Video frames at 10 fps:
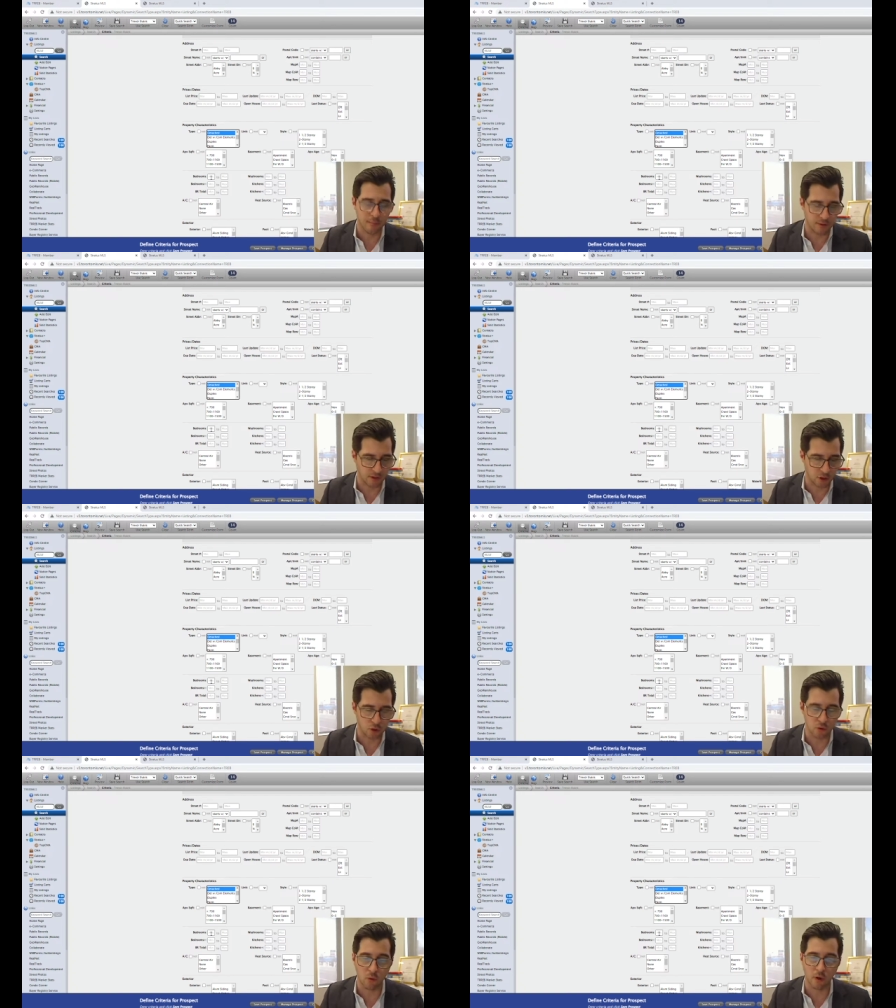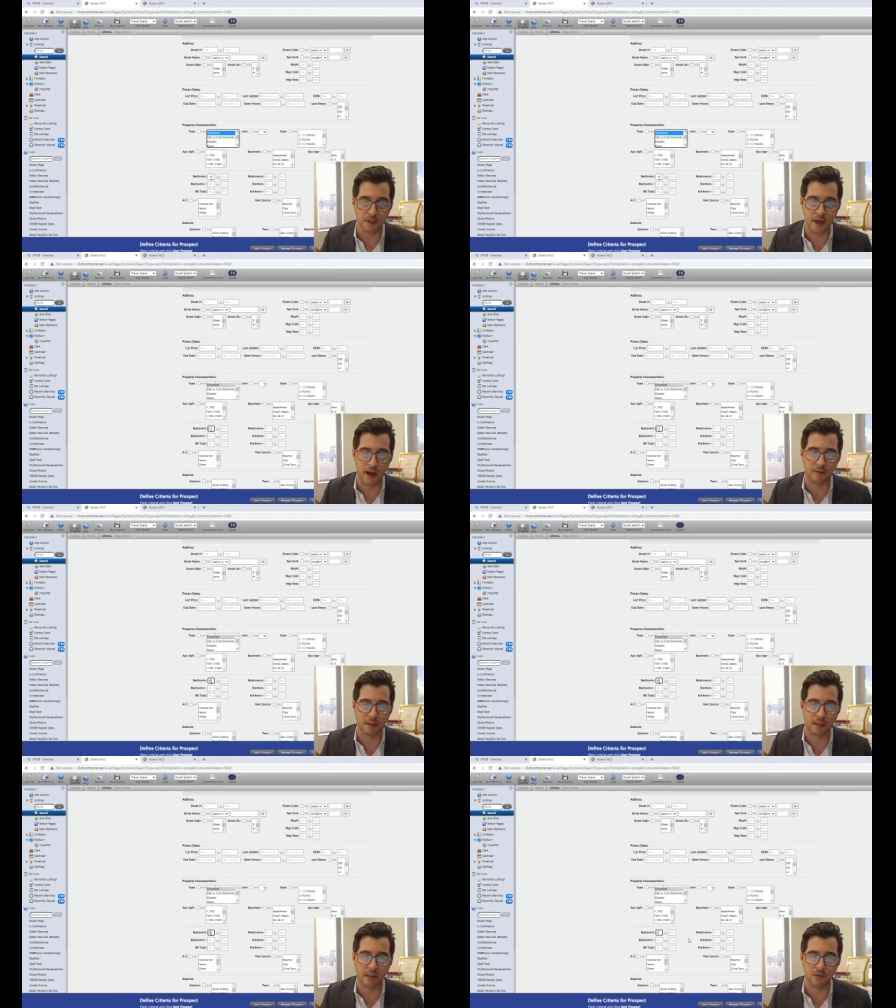but they do want to have
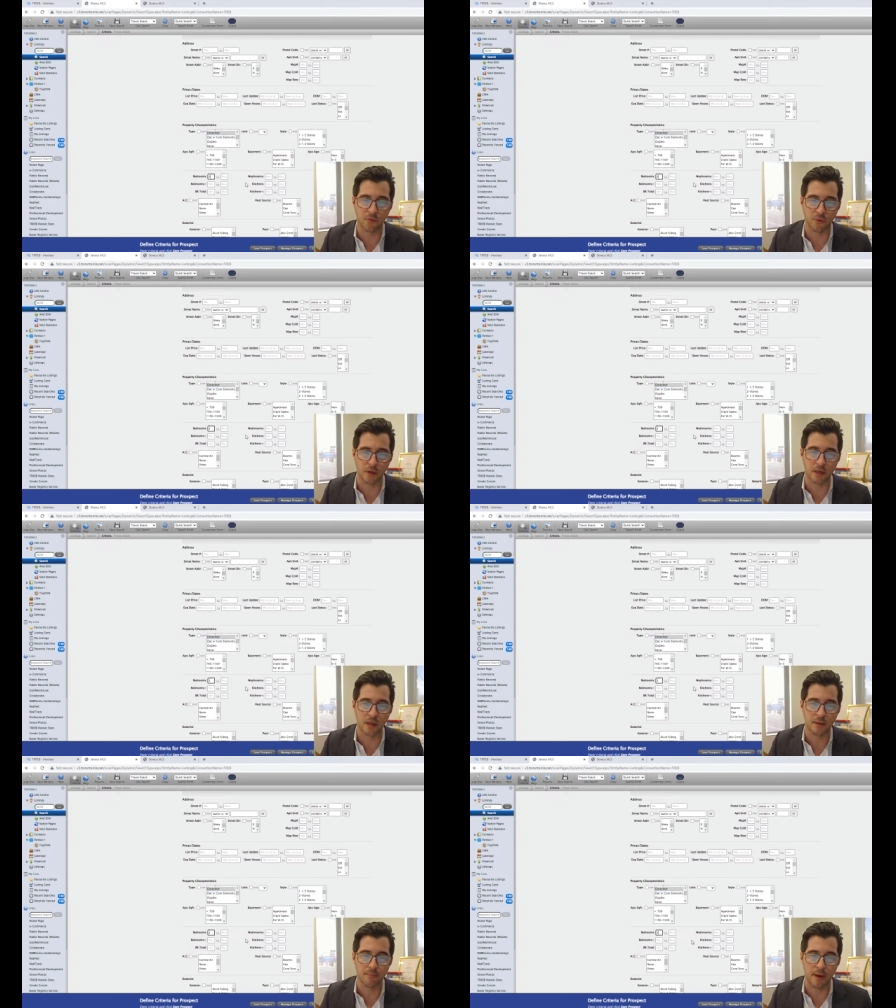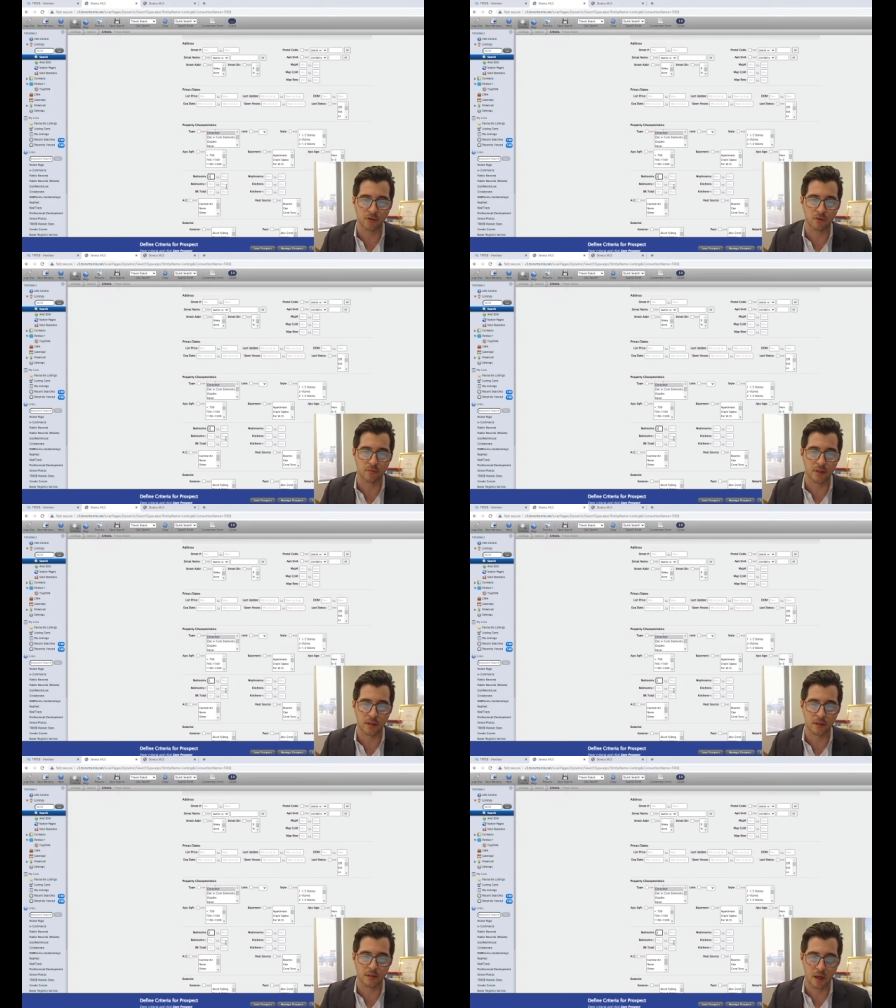at least three bedrooms
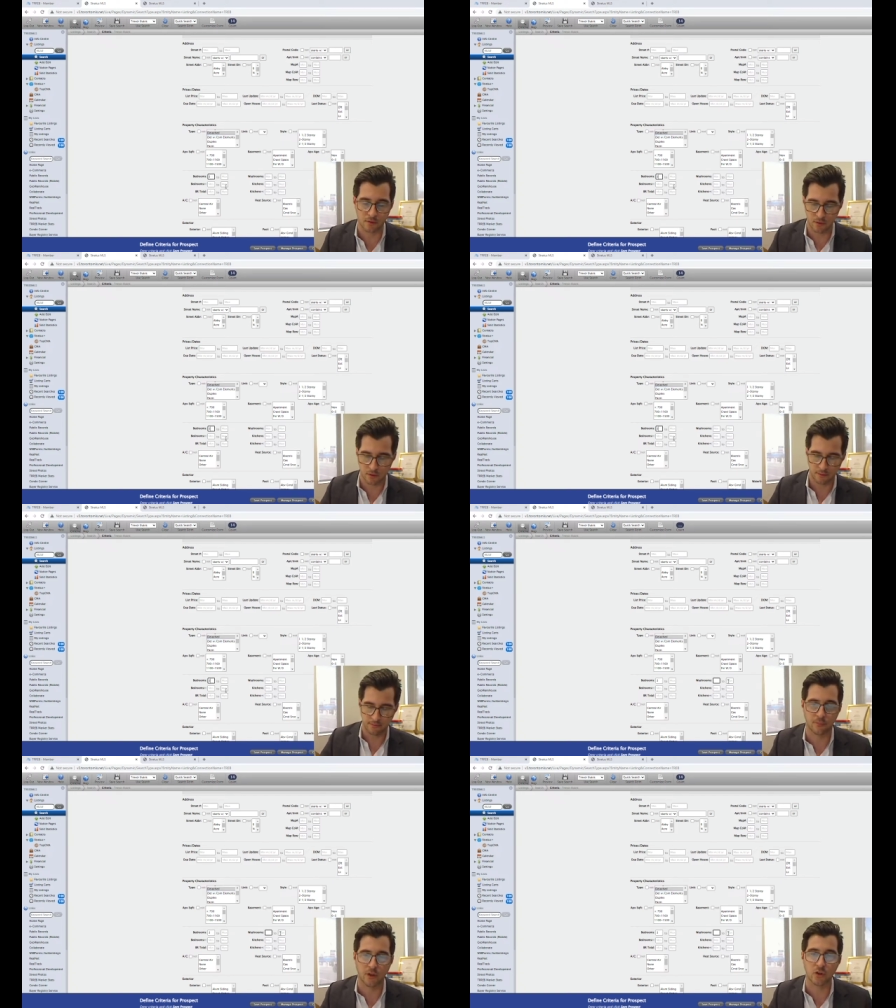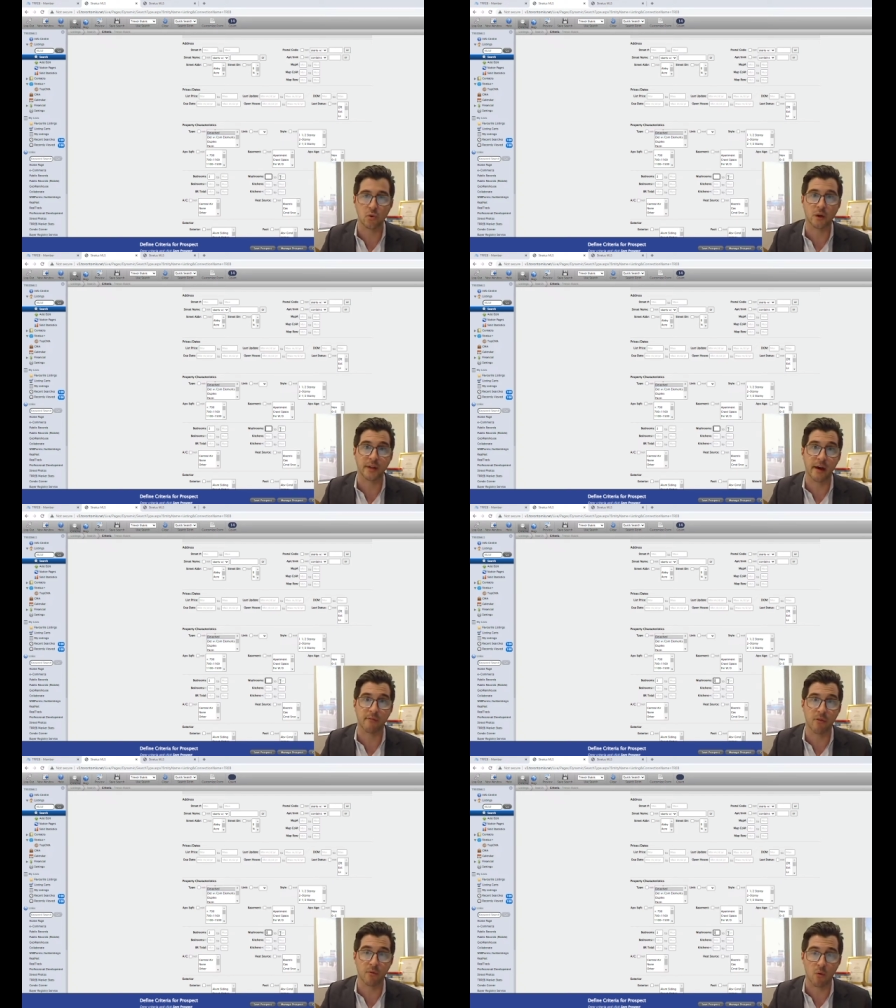in this house. They do want to
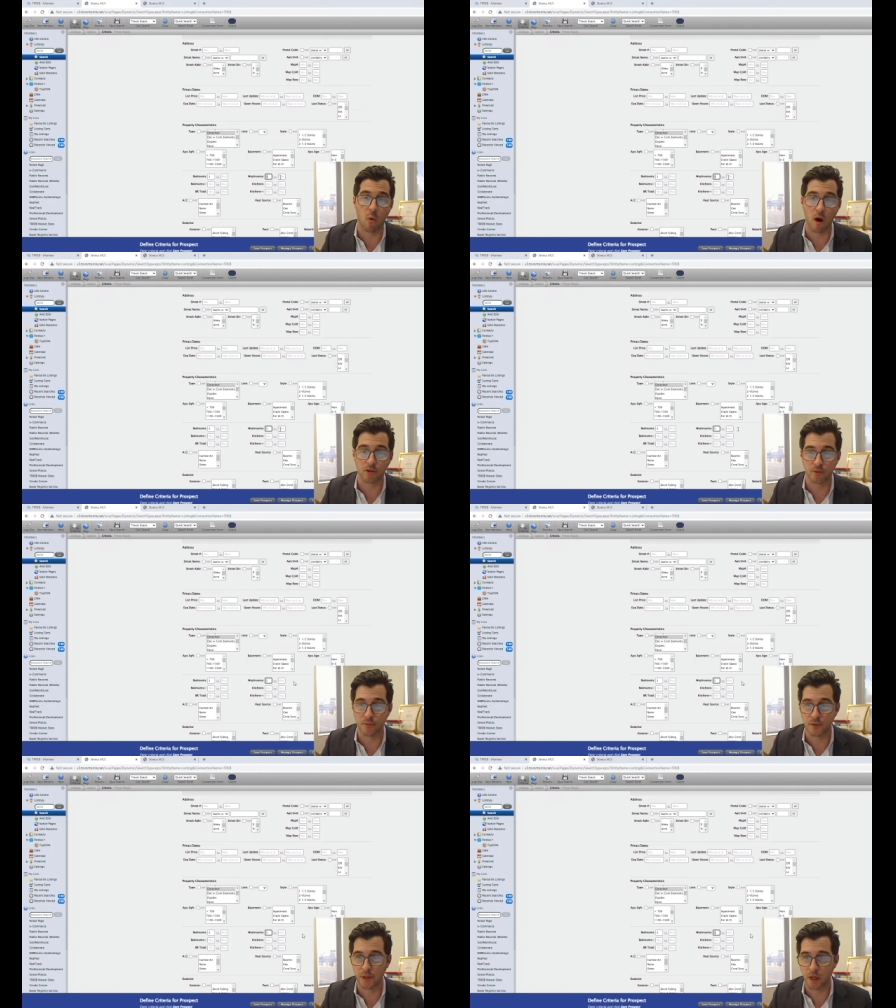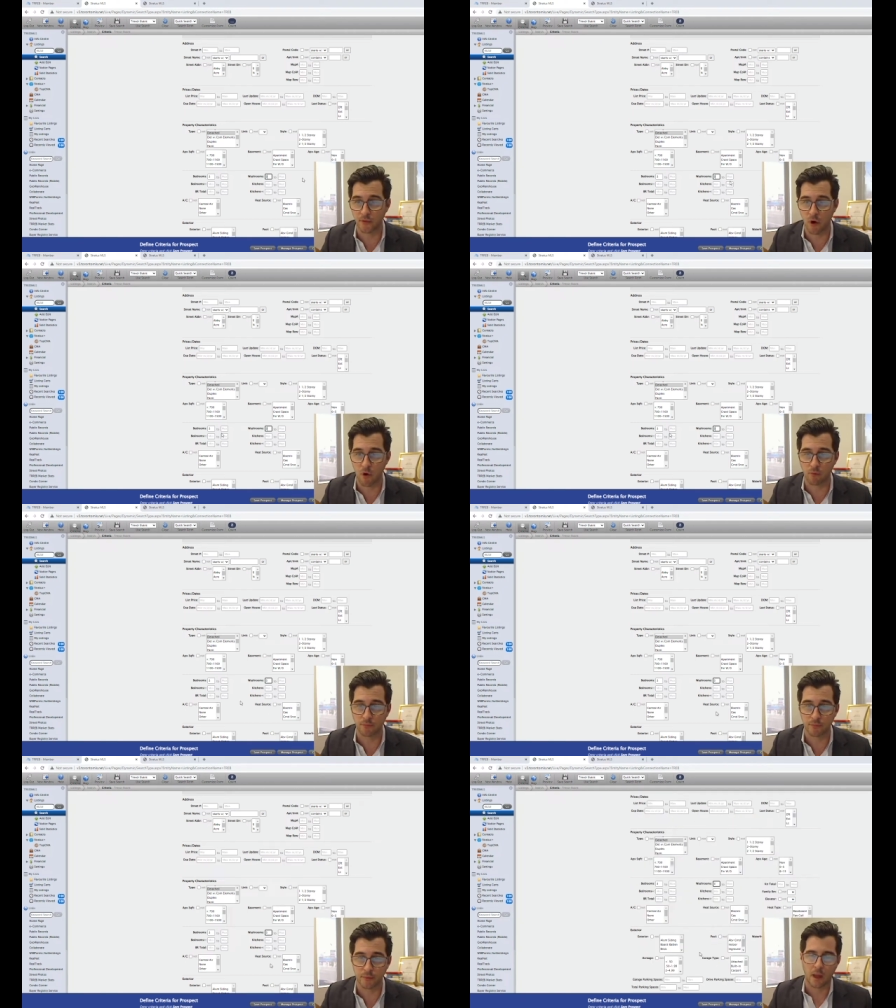have three washrooms in the home.